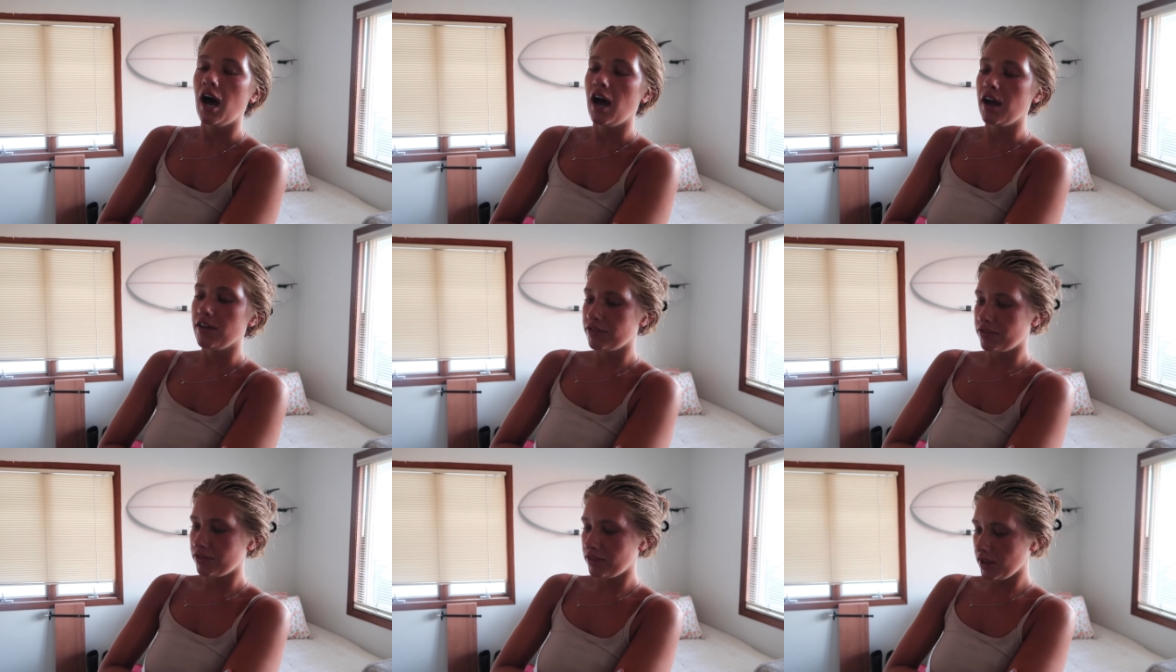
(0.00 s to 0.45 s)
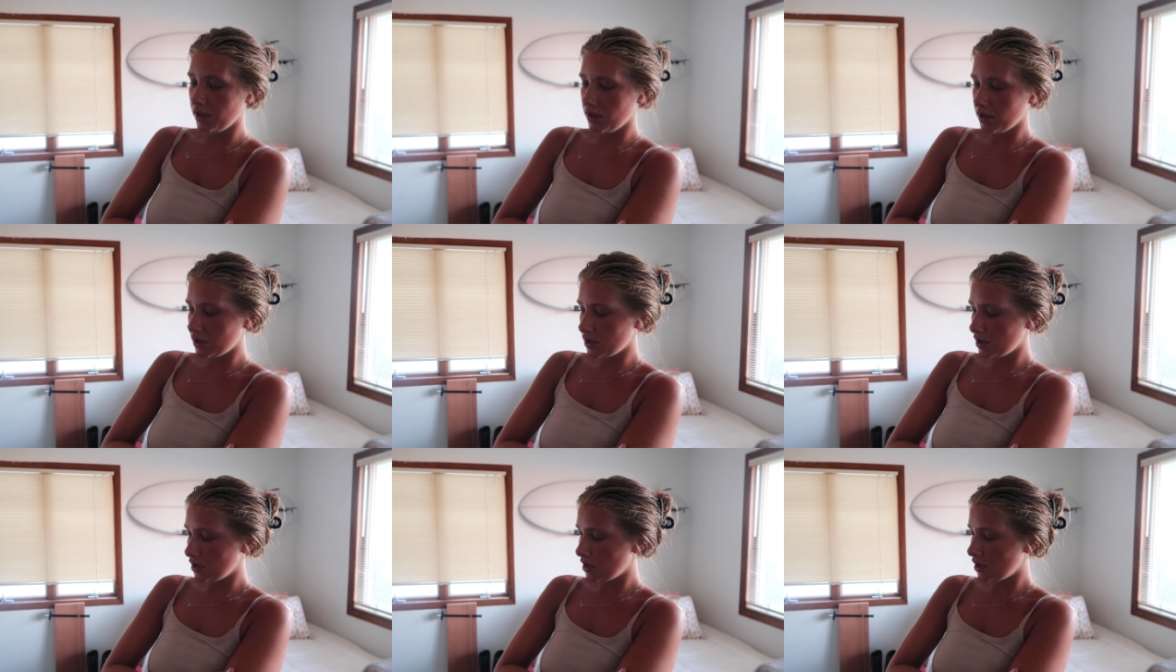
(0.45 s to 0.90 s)
I
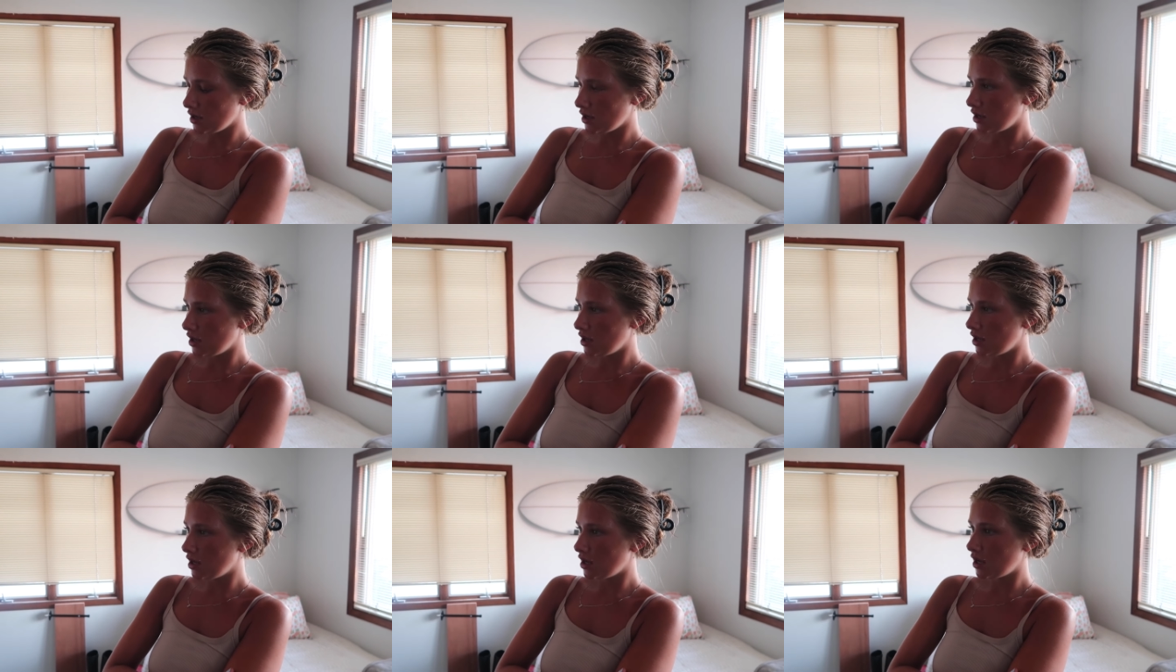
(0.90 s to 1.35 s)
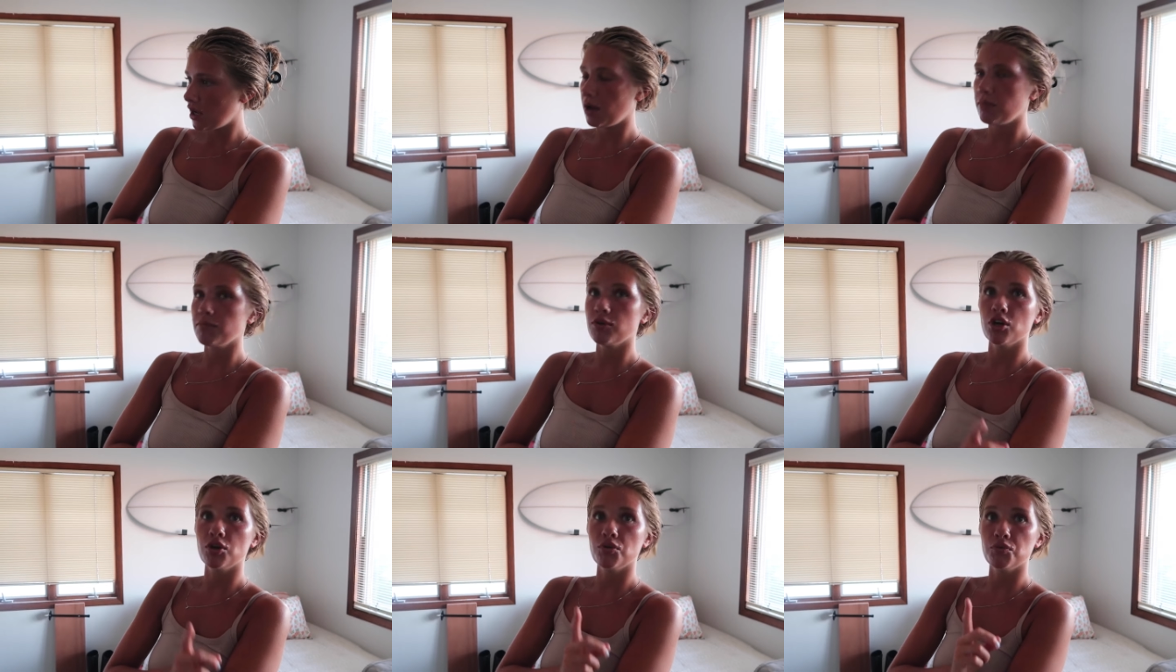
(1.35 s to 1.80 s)
think
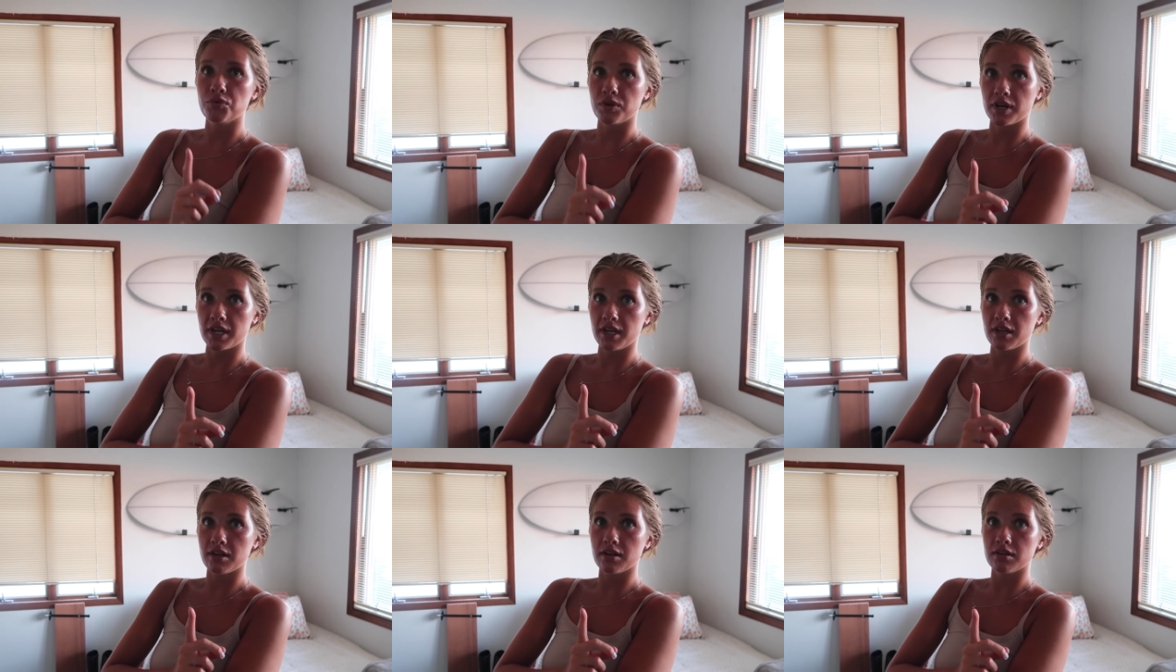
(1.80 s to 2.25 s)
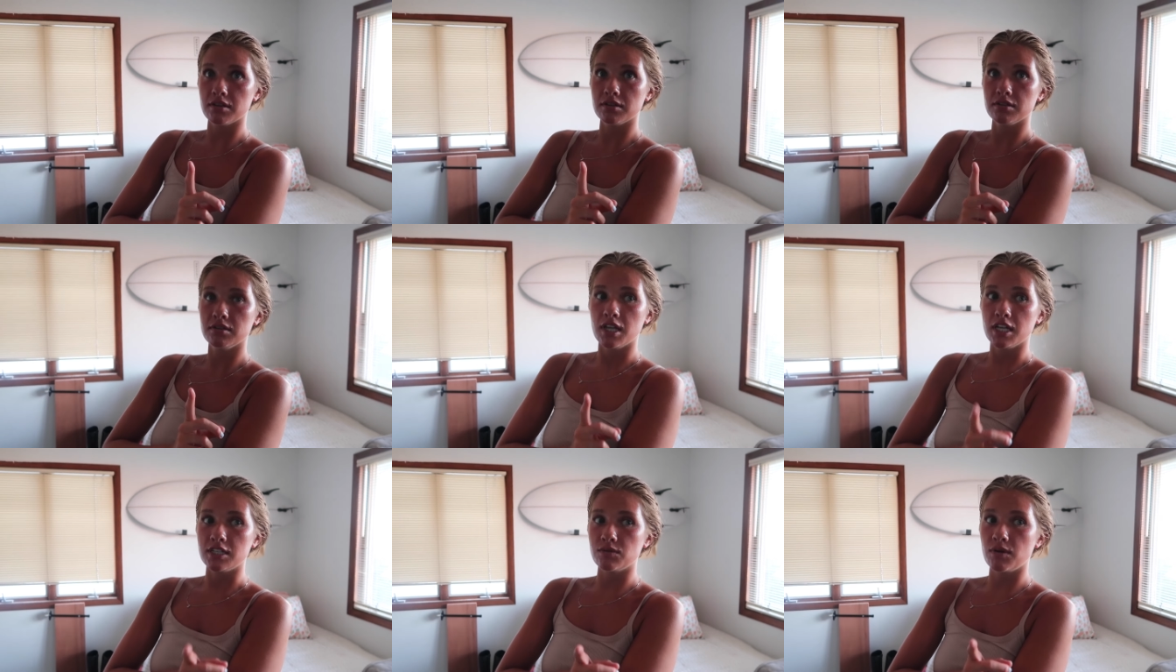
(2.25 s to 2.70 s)
I'm gonna read.
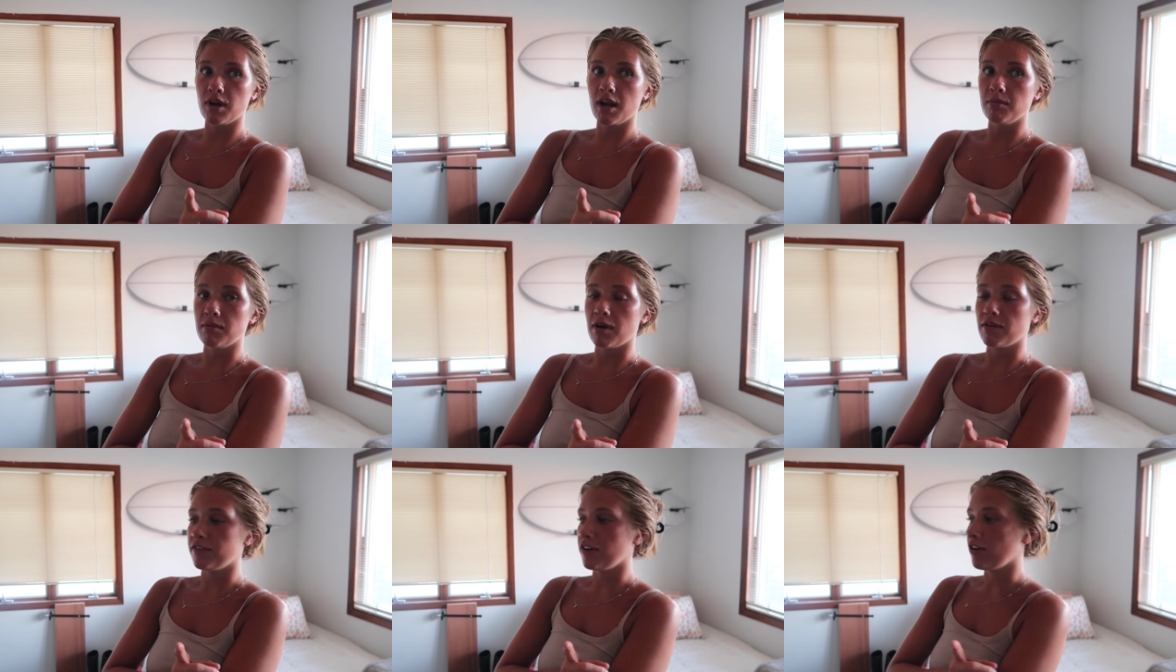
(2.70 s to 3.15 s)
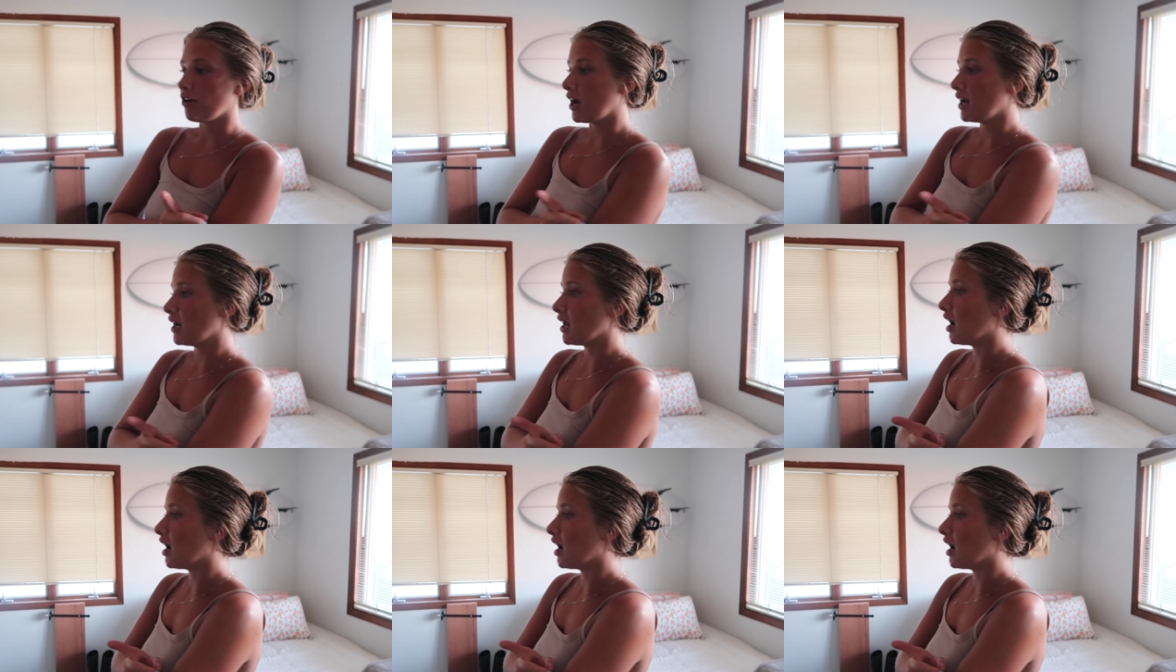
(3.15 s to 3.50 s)
That's what I'm up for right